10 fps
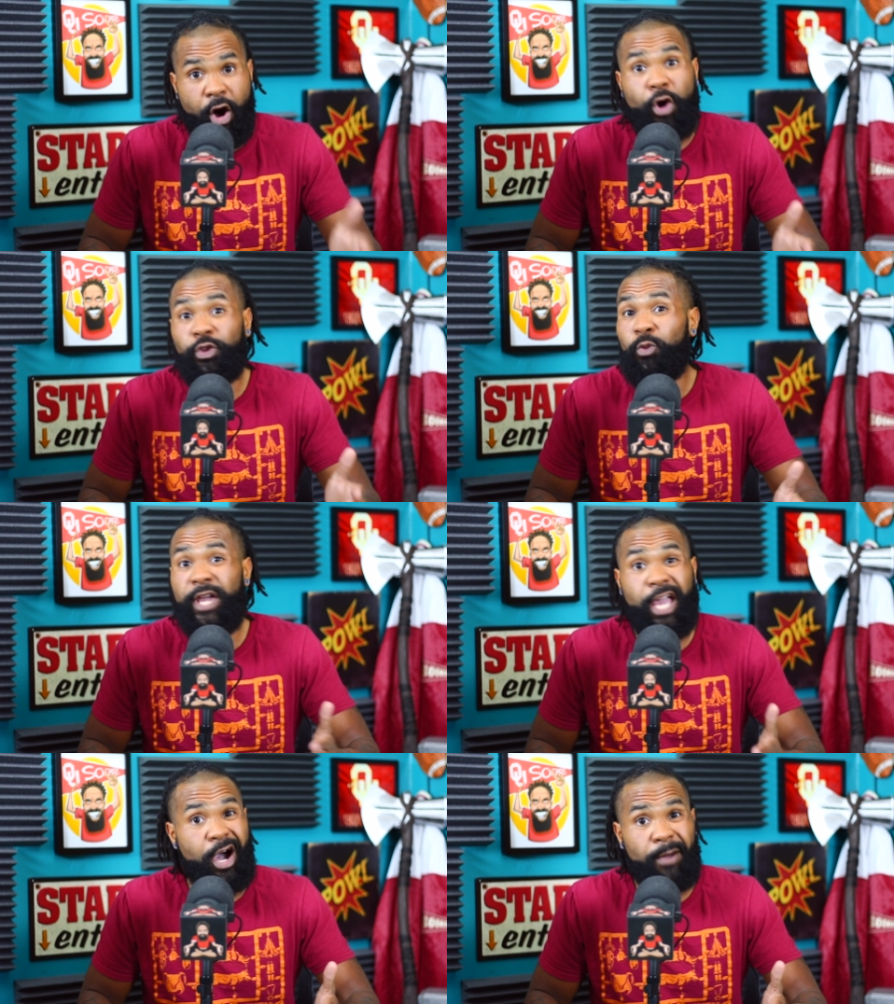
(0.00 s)
all the
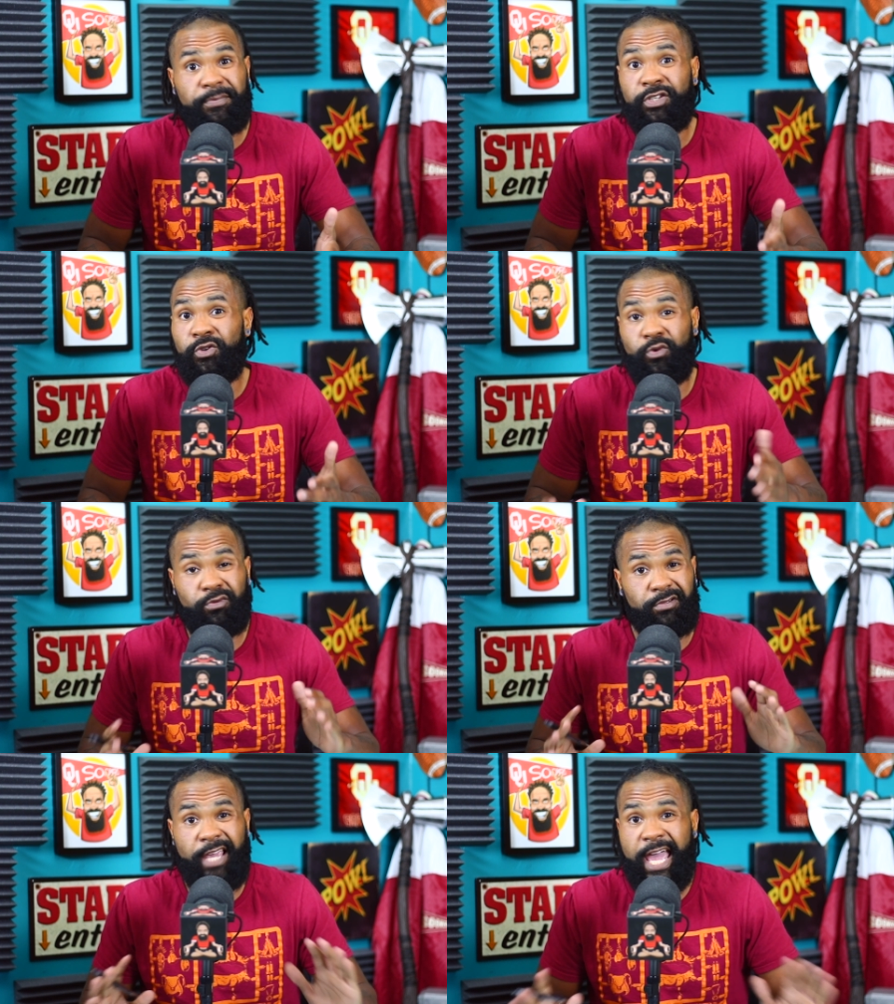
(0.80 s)
way up
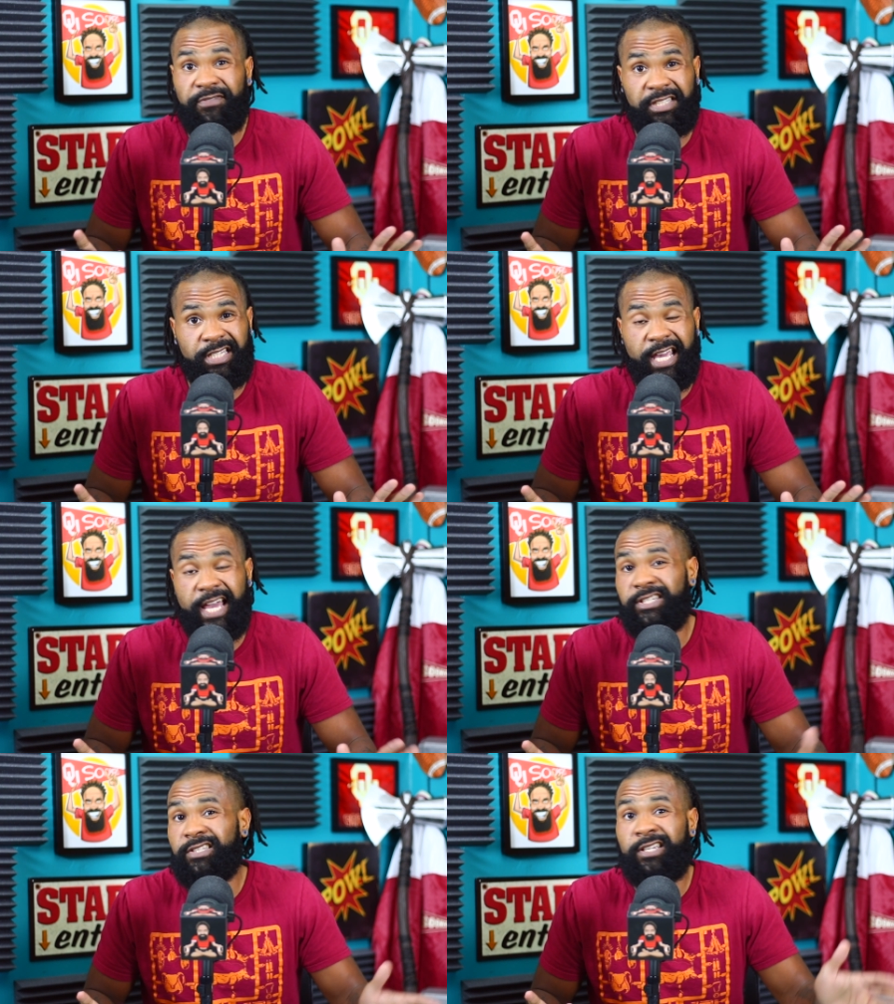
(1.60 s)
to F C
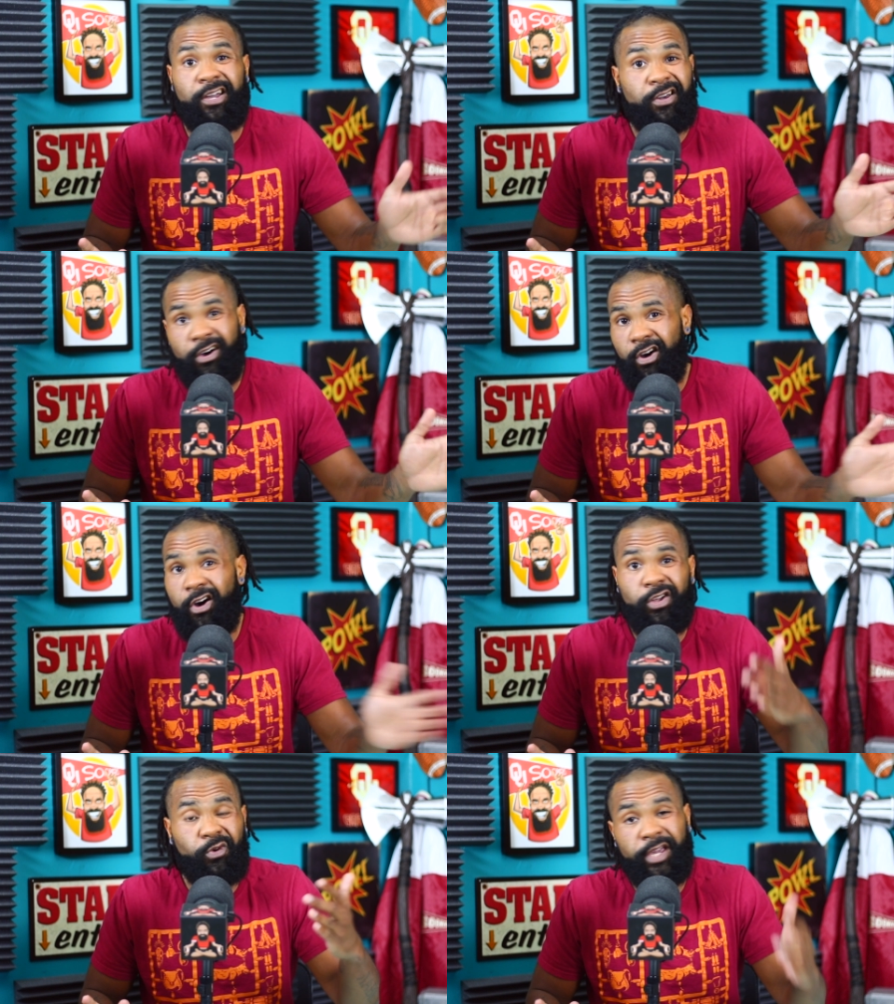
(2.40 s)
S,
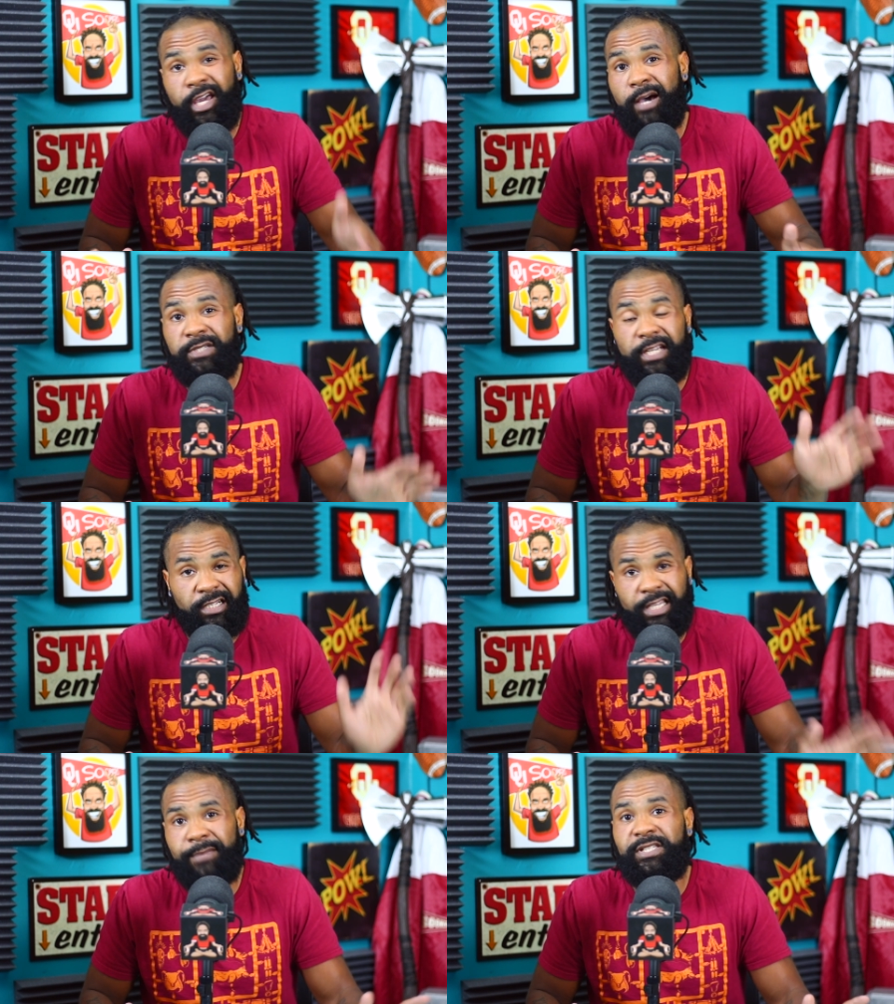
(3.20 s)
all the way up to
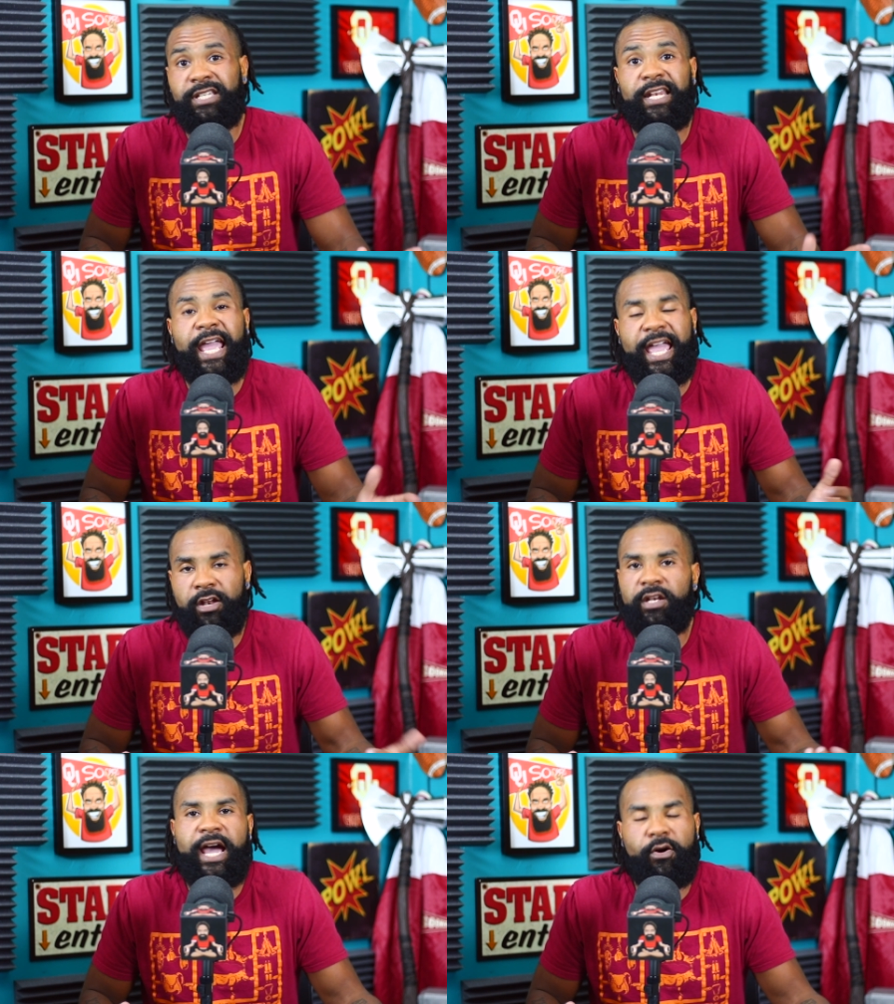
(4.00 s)
Clemson
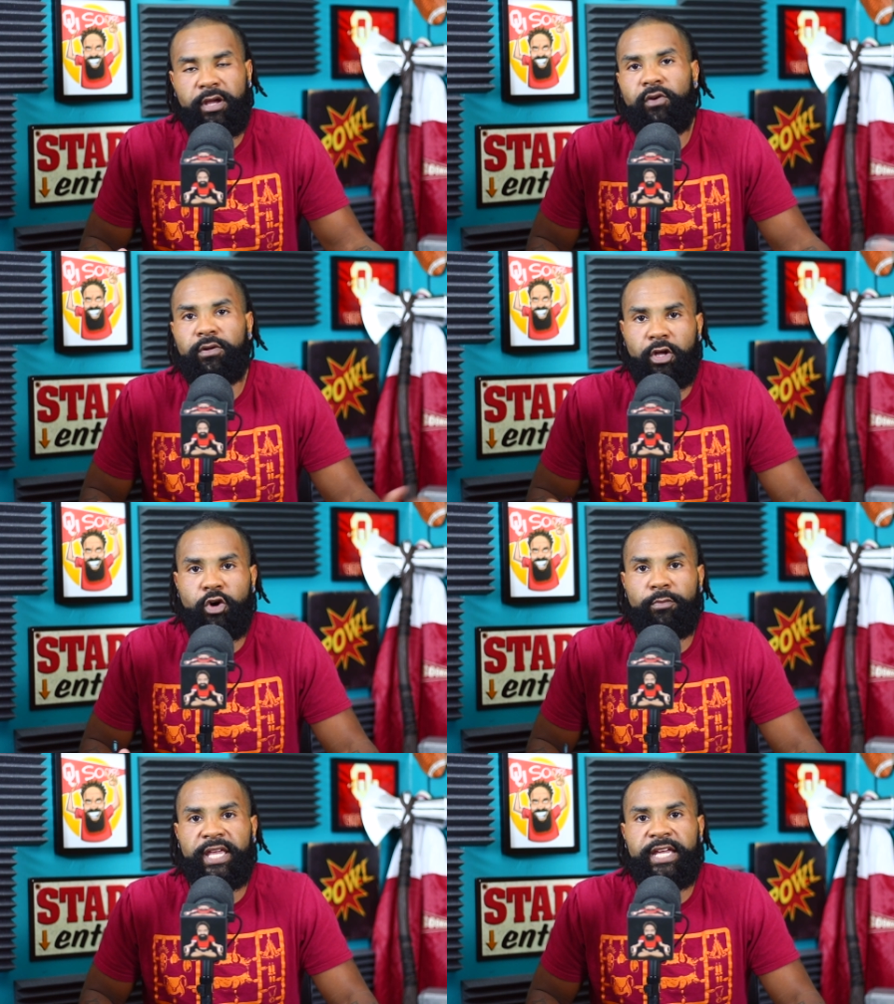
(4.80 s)
and now at
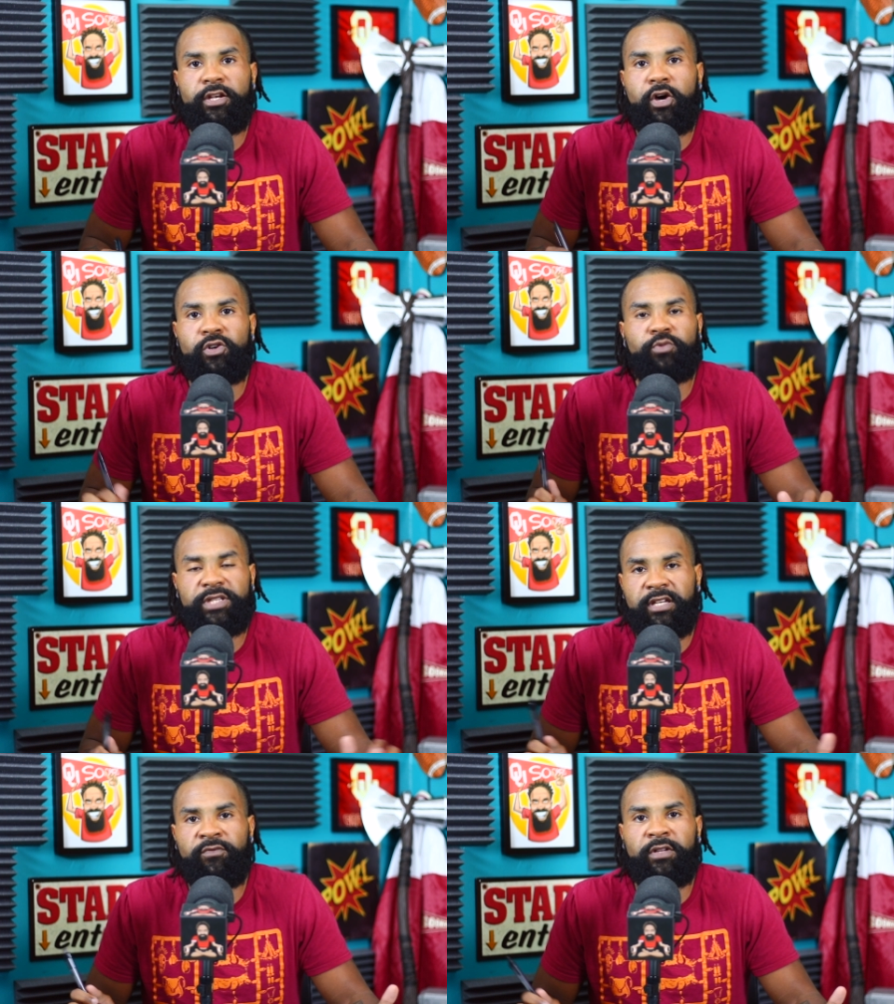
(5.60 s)
Oklahoma. He knows
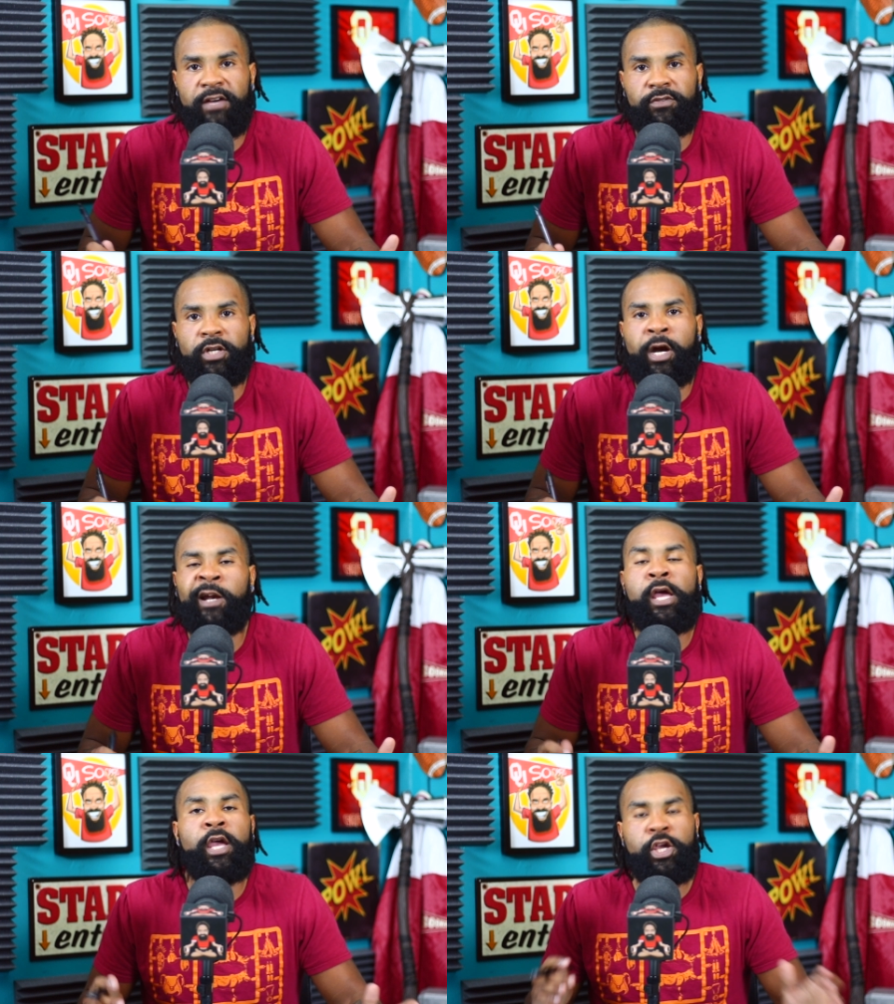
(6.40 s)
what the different levels are.